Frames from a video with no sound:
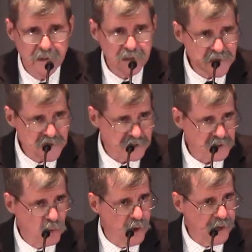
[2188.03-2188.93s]
to set the
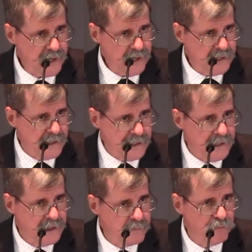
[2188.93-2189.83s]
way
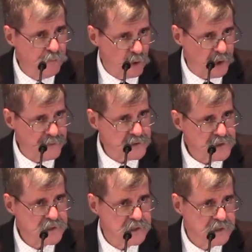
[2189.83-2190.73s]
before
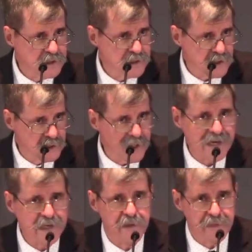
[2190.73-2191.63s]
others, to
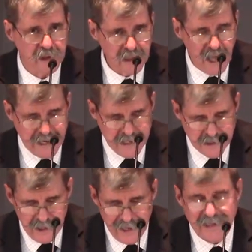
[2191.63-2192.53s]
light the light
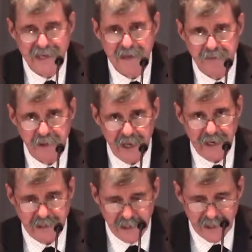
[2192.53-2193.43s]
and keep the
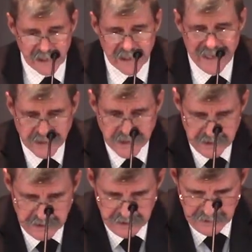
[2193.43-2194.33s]
light lit.
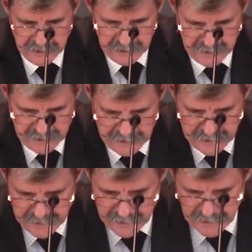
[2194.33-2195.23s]

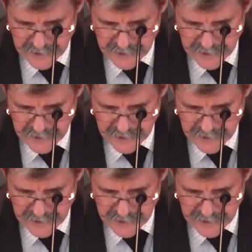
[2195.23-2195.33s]
I